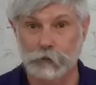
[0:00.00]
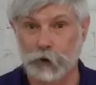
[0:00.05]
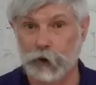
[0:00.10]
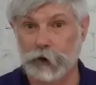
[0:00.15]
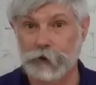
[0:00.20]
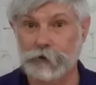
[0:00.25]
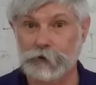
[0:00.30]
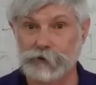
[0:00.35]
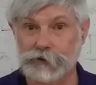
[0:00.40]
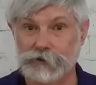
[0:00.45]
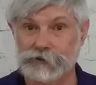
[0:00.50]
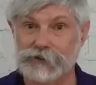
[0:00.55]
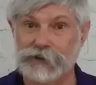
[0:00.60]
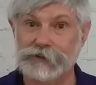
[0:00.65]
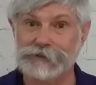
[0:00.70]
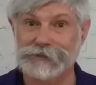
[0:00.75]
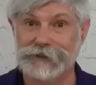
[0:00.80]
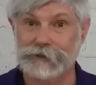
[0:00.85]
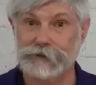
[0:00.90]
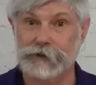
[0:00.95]
part of the
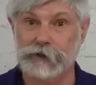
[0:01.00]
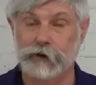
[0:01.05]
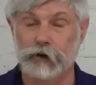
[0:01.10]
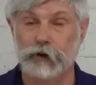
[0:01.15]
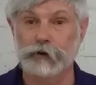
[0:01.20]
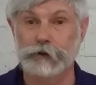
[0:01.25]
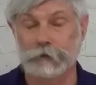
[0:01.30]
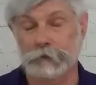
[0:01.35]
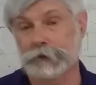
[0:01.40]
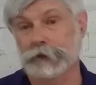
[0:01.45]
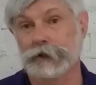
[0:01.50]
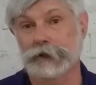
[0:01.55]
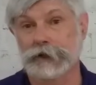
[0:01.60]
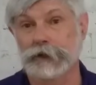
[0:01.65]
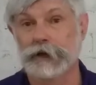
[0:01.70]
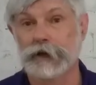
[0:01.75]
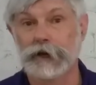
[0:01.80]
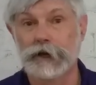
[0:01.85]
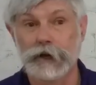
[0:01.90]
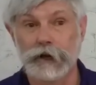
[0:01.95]
success, I think, ultimately,
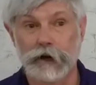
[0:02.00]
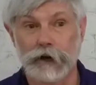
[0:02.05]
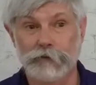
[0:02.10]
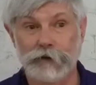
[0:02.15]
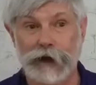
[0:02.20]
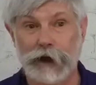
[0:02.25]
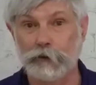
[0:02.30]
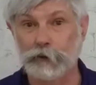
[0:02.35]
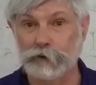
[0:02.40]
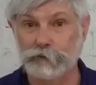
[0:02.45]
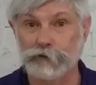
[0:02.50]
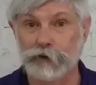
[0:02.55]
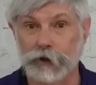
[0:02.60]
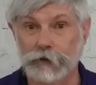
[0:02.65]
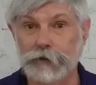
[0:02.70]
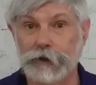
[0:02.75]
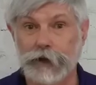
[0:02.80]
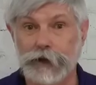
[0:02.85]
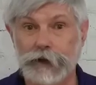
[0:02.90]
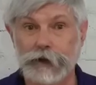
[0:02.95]
of how we've
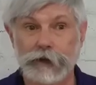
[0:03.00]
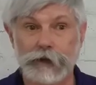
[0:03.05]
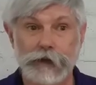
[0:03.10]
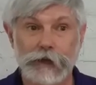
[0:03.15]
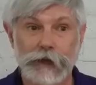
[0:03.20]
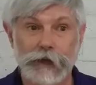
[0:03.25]
done that.